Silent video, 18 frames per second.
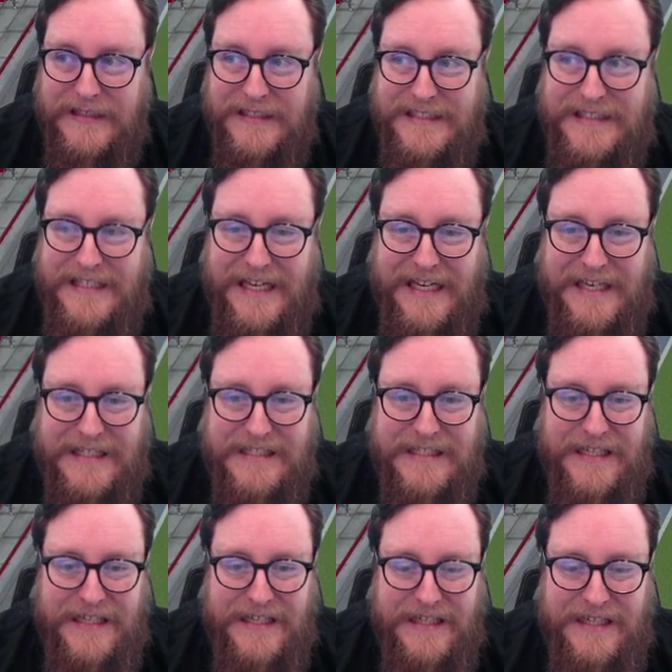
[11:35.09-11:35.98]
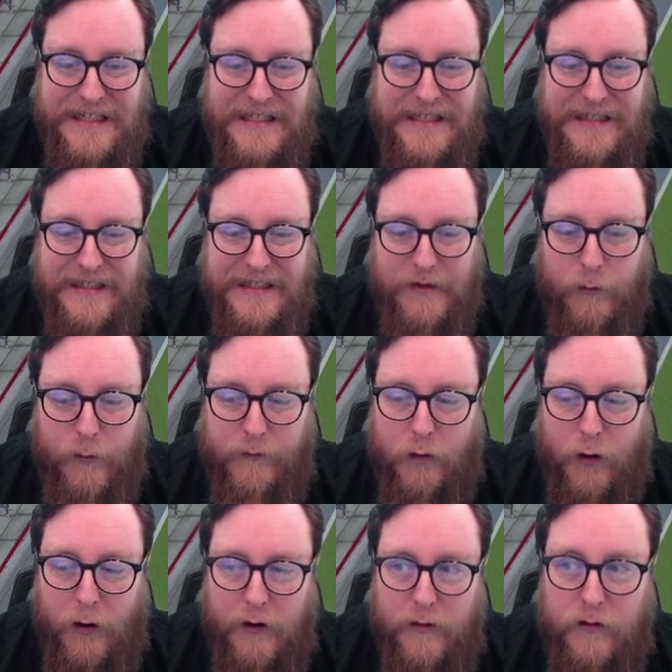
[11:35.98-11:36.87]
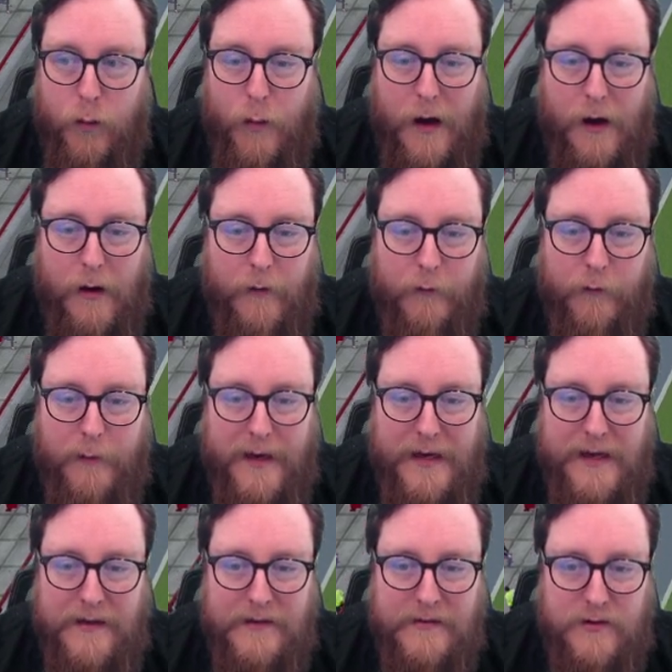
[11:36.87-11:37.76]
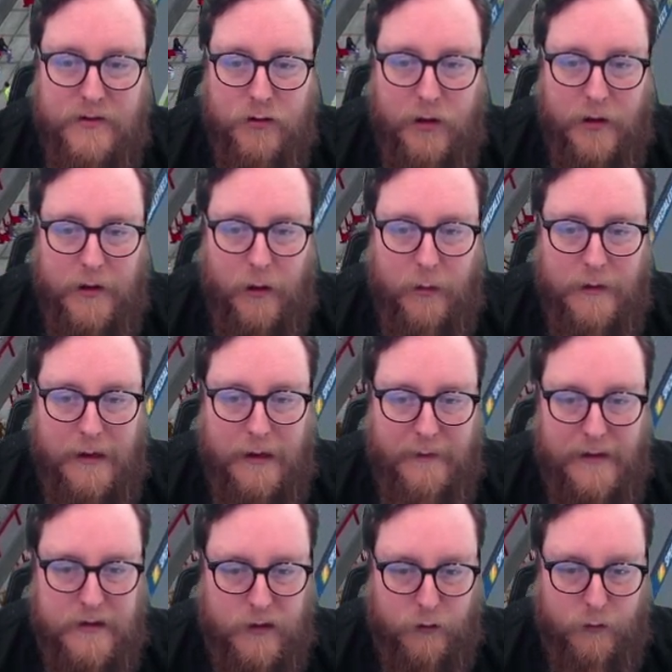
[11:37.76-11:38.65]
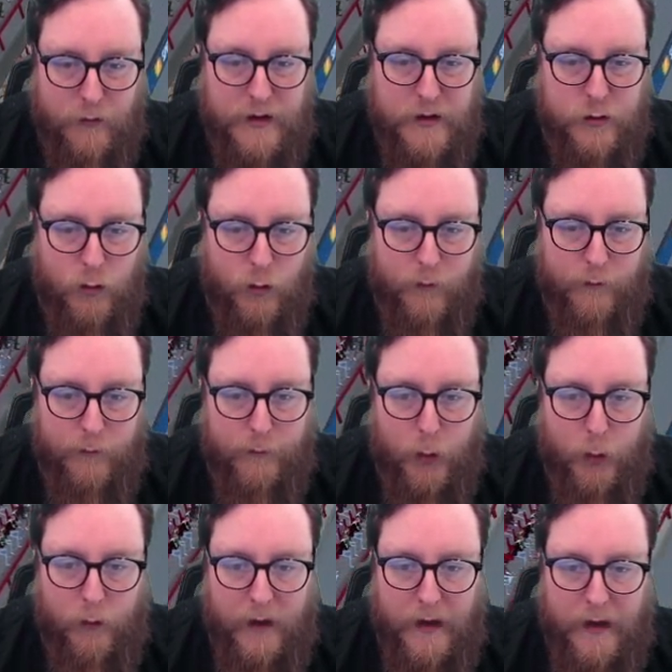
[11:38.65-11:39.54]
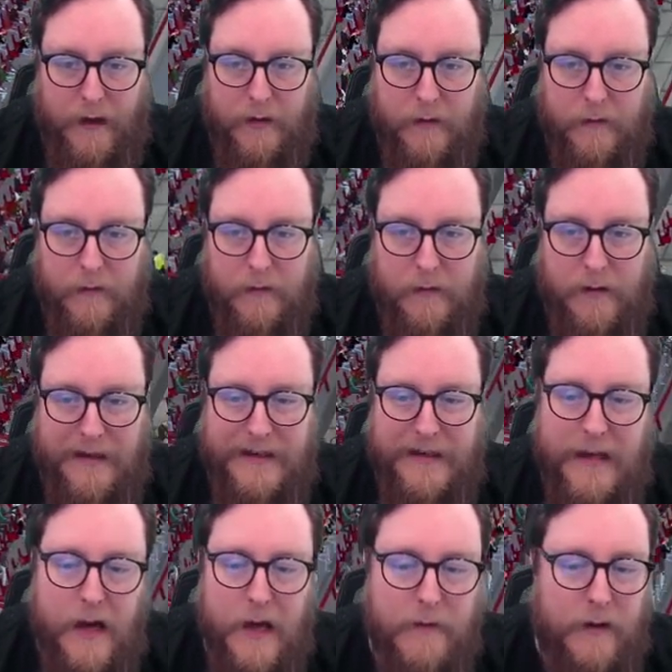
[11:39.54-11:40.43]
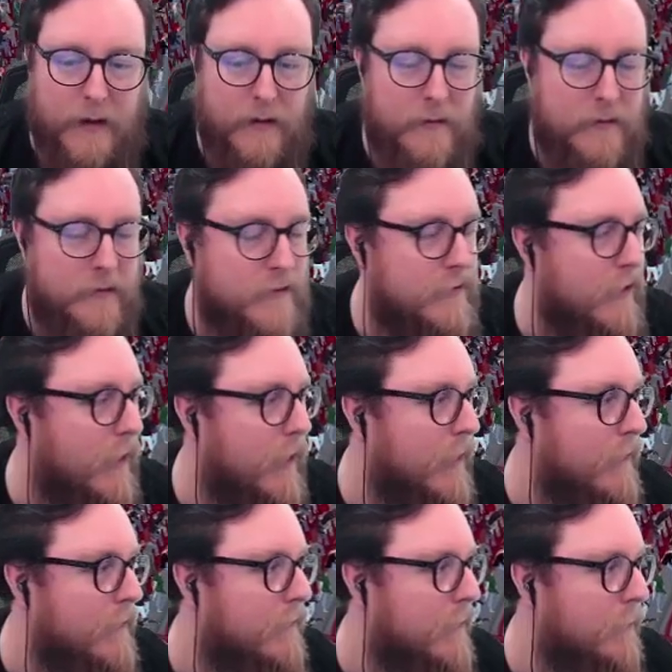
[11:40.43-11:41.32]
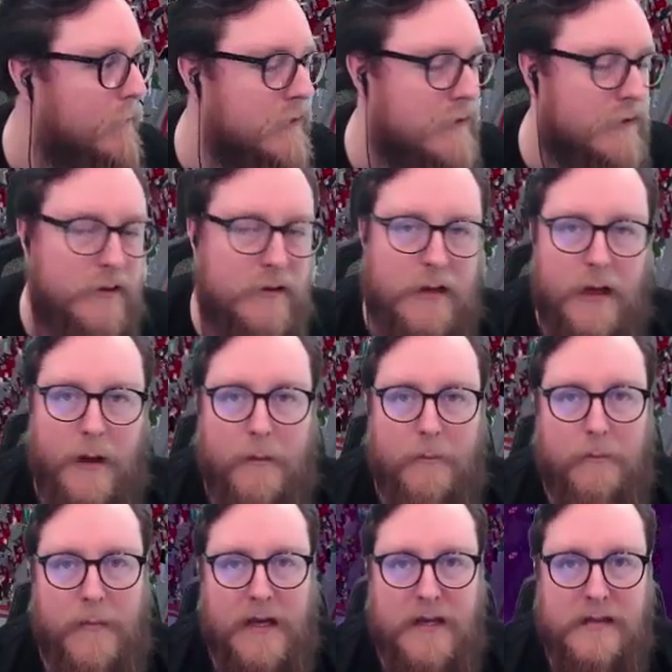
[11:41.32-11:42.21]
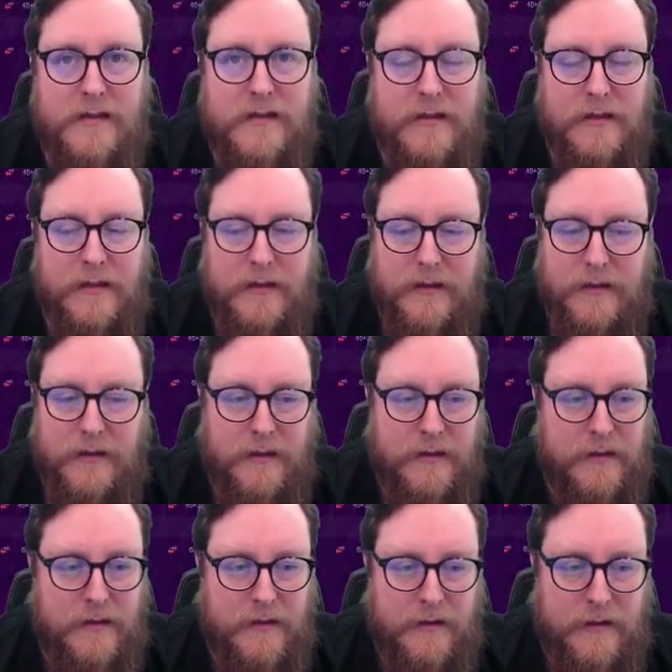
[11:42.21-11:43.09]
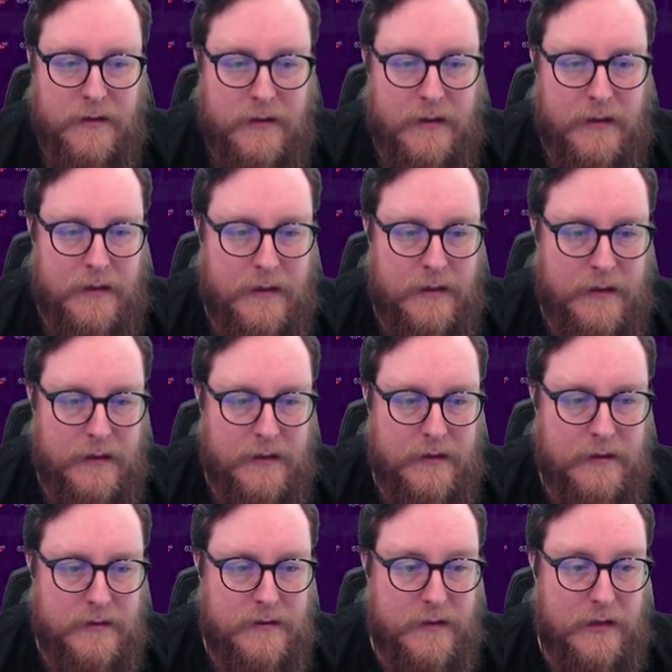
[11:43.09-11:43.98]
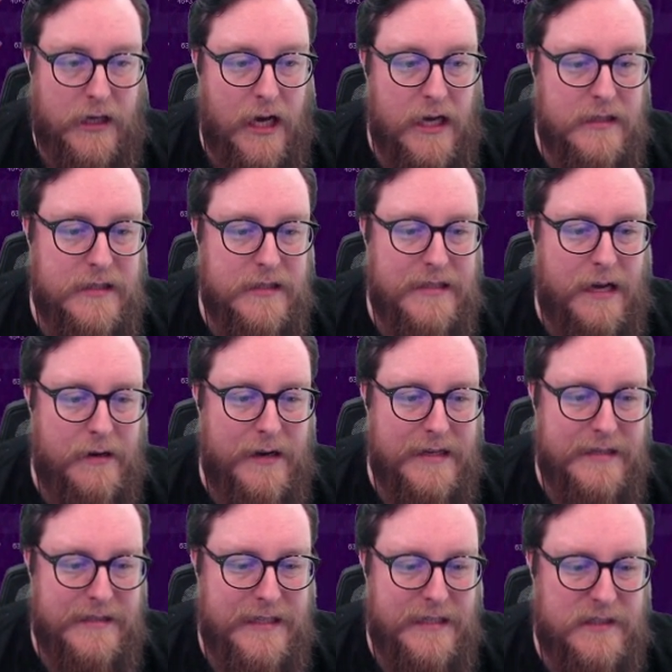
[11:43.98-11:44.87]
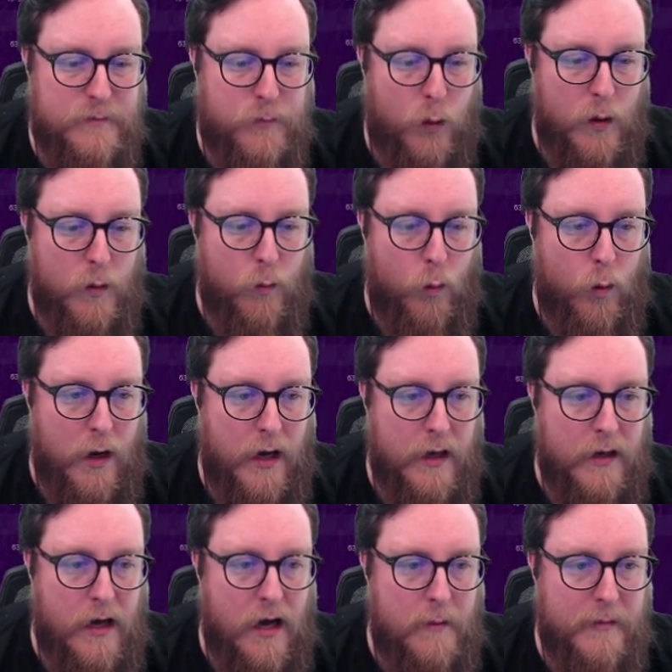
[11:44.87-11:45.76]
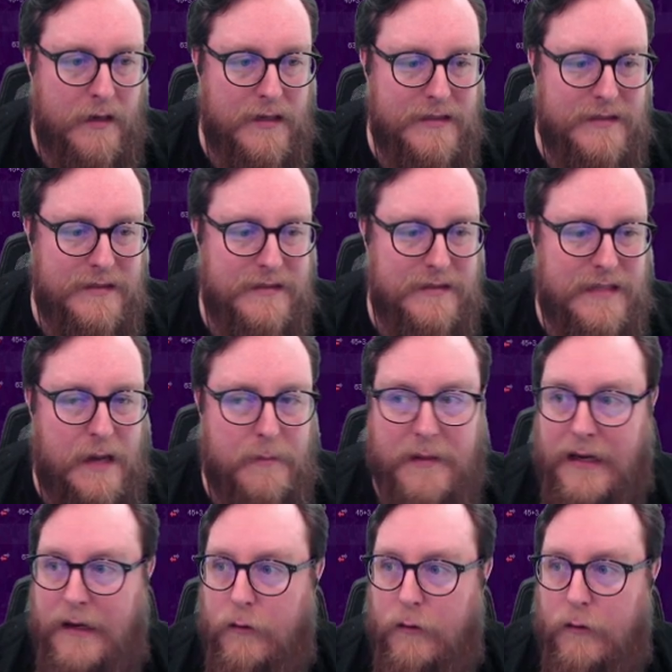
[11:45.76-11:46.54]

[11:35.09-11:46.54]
on a 6. We've got 12 minutes to try and hold out. That's a great short ball there. And another slide that was missed. Sigurdsson's down at 6.1. I'm going to stab